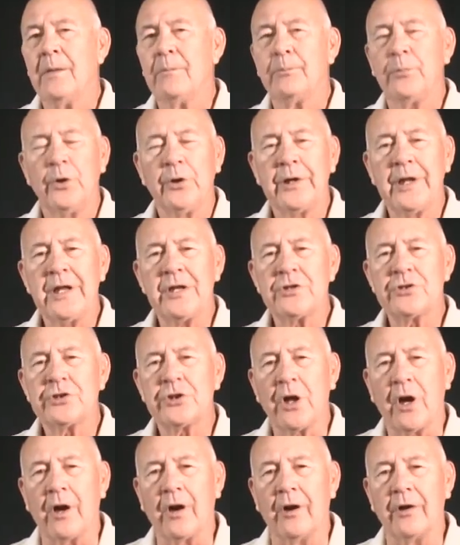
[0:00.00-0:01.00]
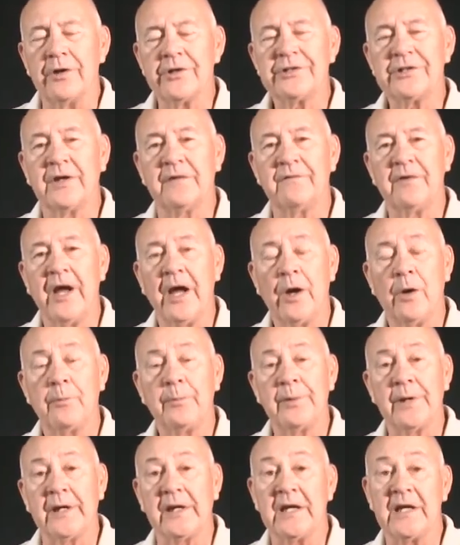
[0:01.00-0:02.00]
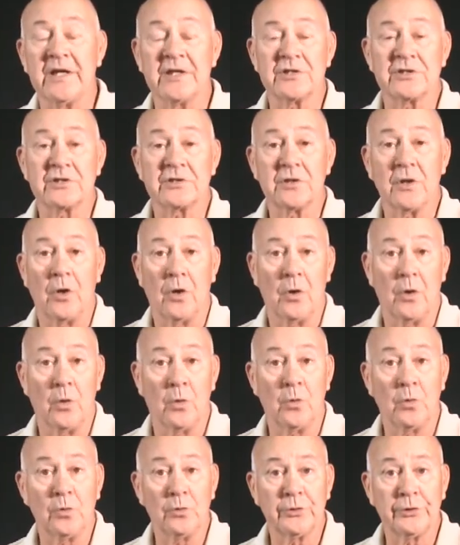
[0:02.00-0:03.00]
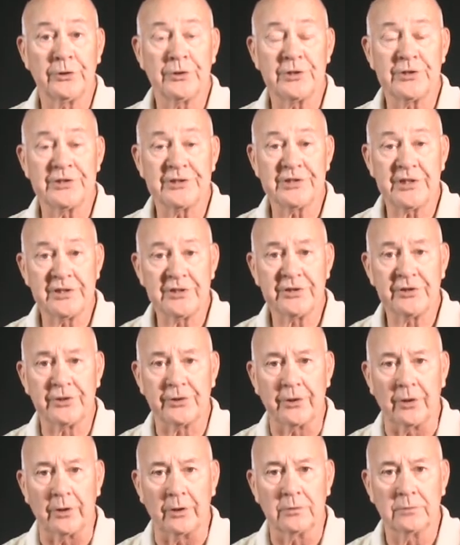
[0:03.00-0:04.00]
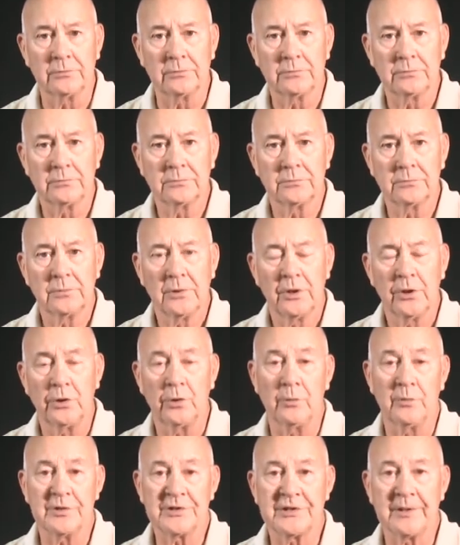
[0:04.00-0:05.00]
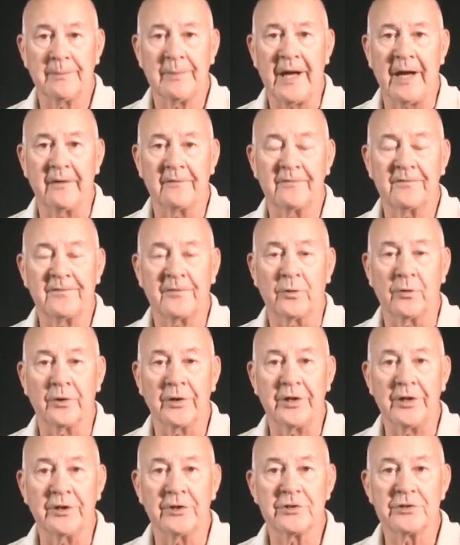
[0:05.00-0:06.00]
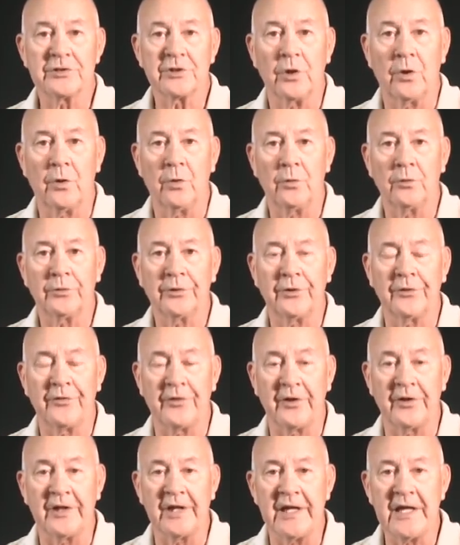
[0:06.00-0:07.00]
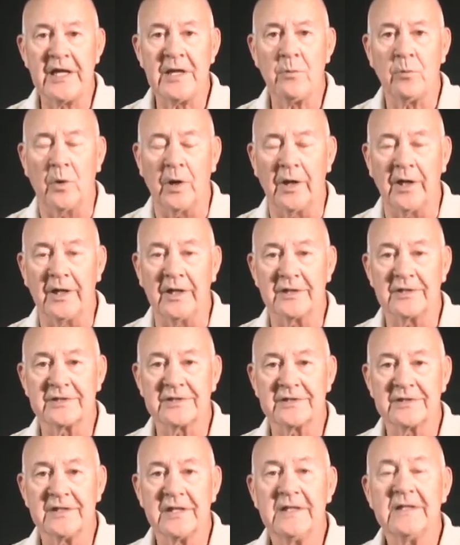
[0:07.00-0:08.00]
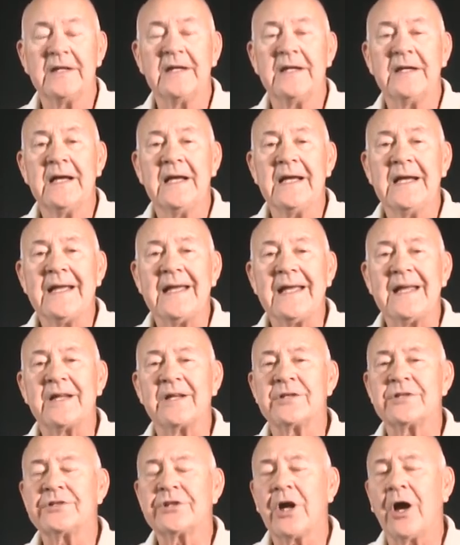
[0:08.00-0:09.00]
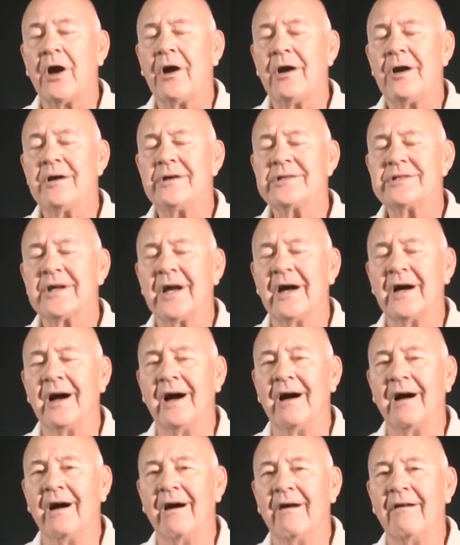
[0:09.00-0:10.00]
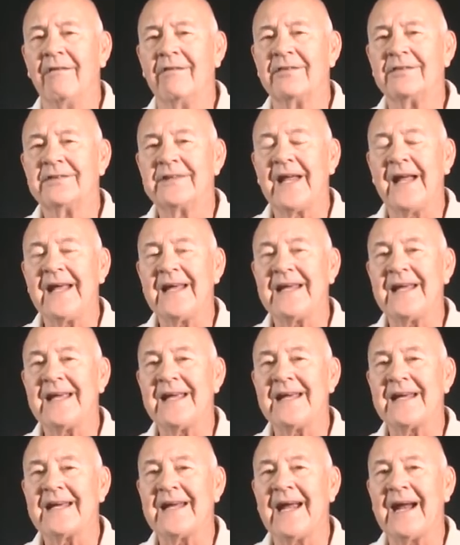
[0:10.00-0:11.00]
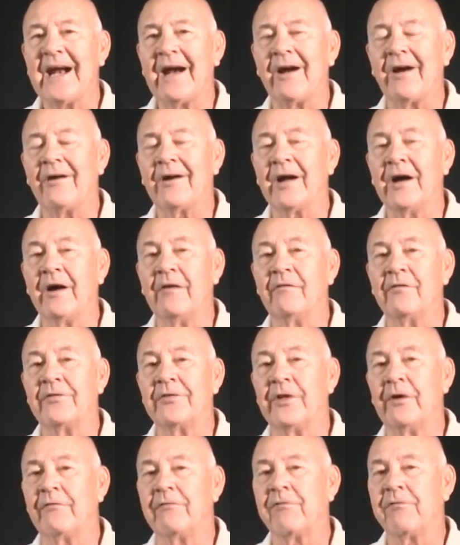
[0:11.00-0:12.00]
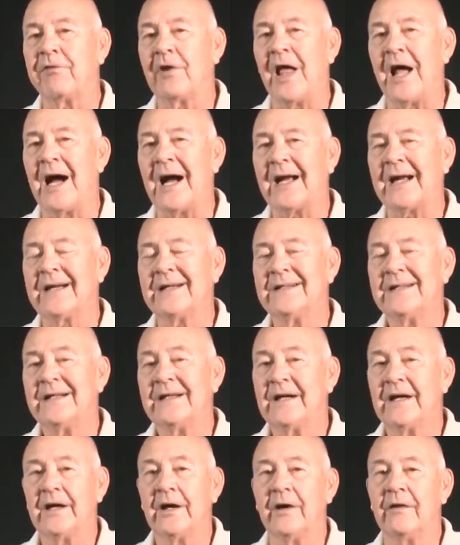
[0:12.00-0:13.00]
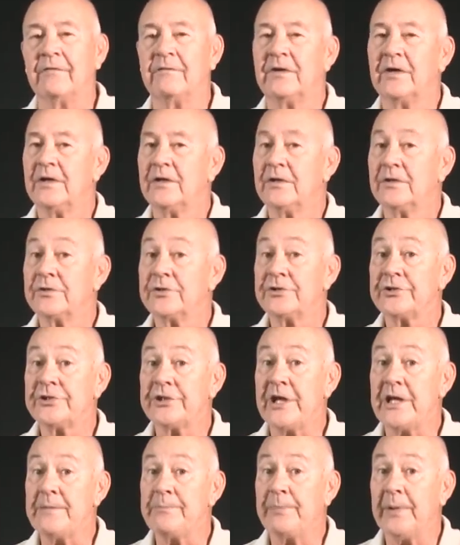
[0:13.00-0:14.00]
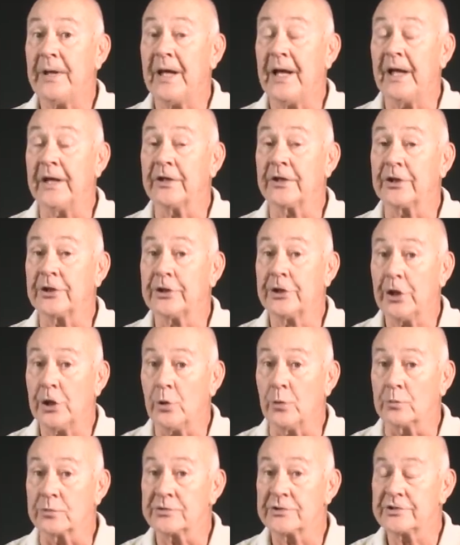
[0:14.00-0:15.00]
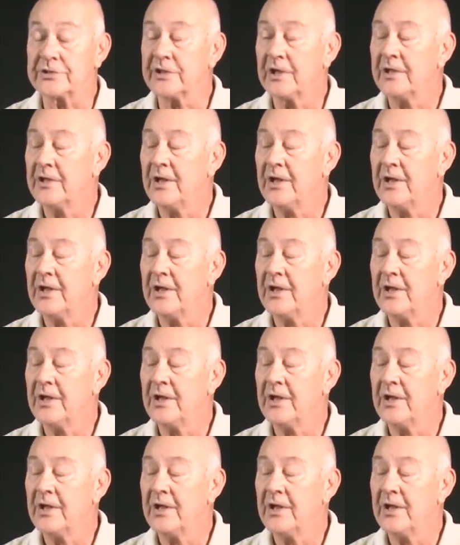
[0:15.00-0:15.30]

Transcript: put in charge of helping his older sister, who was about 4 years older than he was, in charge of taking care of the flock of sheep and goats